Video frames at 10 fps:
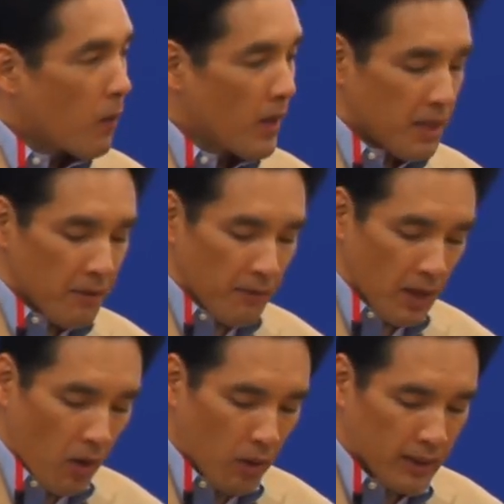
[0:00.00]
Whenever we
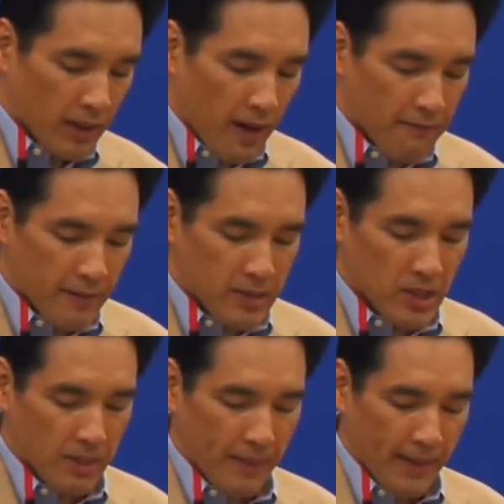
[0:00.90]
hold a conference
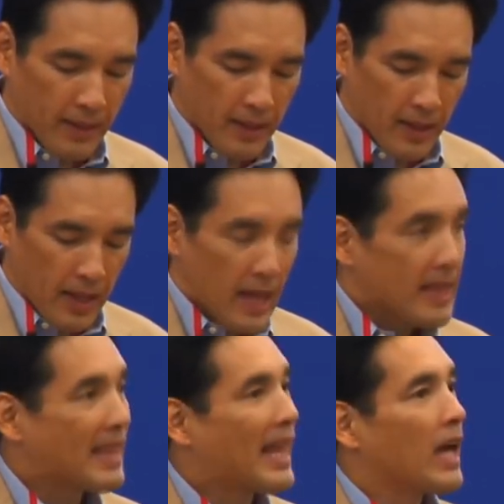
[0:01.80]
in Japan,
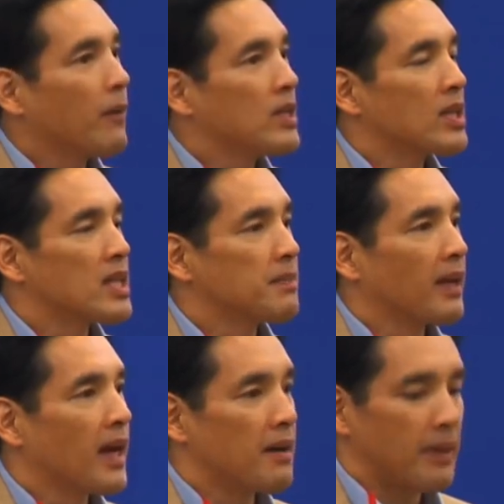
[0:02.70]
the language has
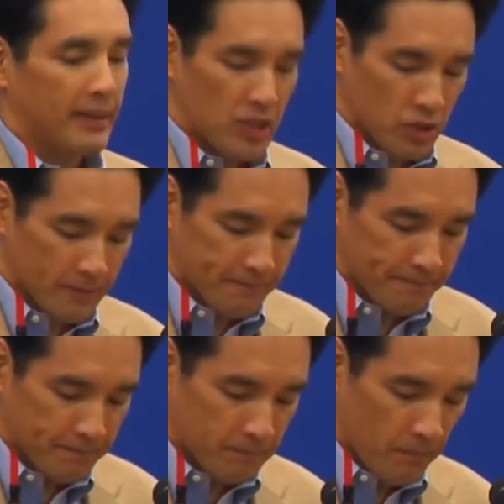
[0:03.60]
become an issue.
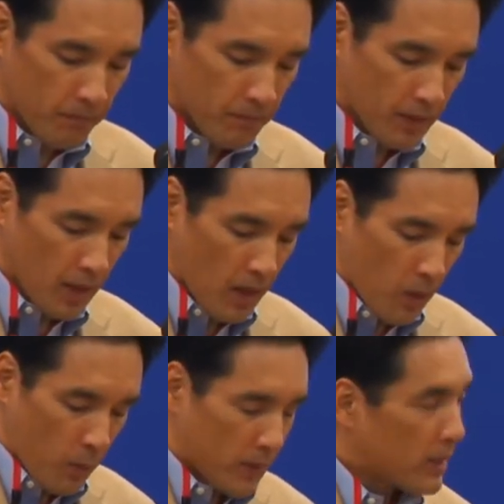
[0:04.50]

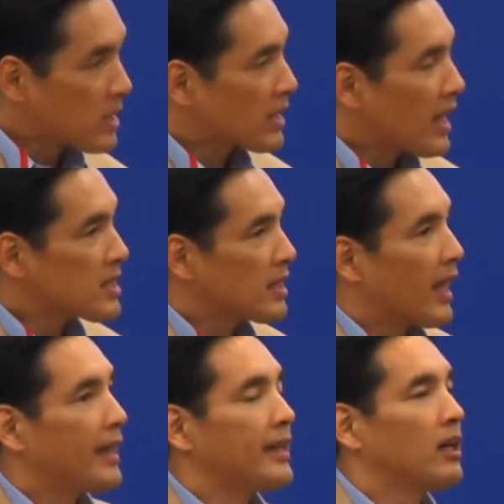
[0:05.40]
We discussed
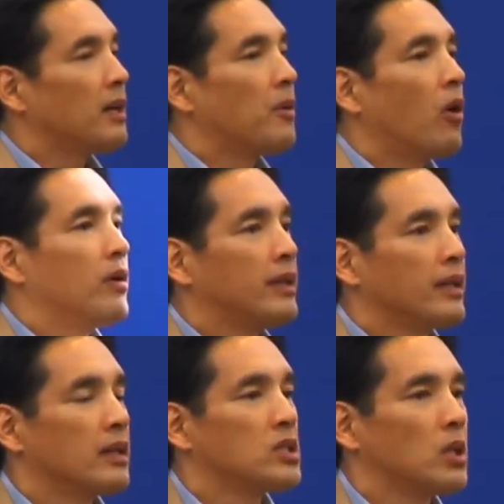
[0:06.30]
the idea of
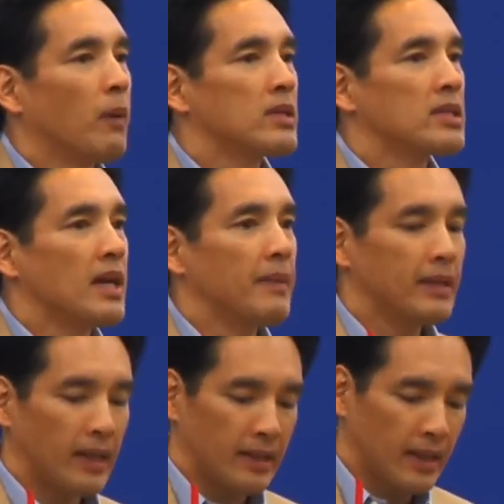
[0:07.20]
holding G1
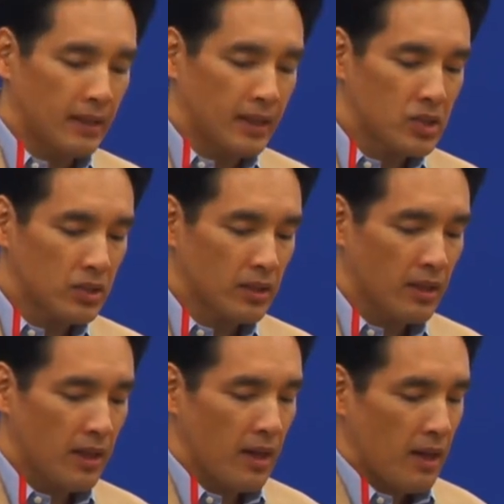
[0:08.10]
Summit in English,
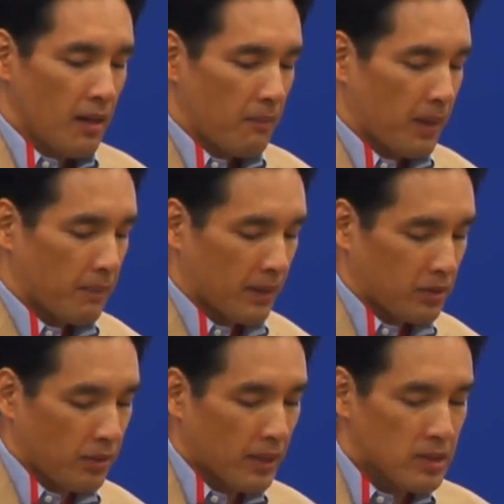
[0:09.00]
but by
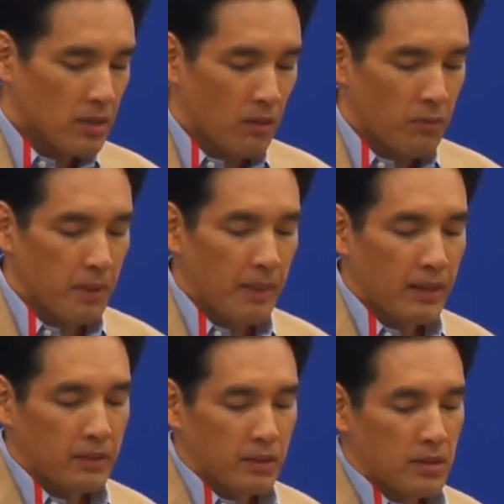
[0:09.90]
doing so, we
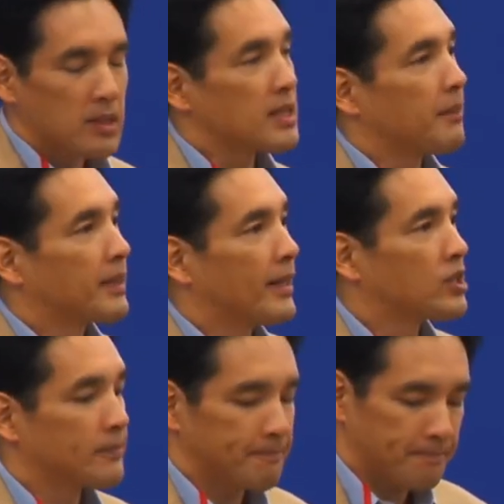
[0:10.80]
may lose some
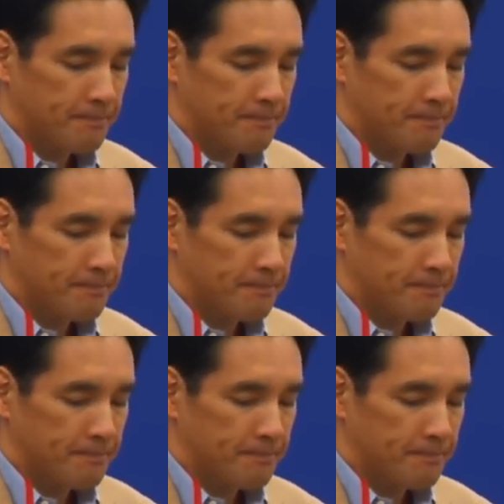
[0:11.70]
touch.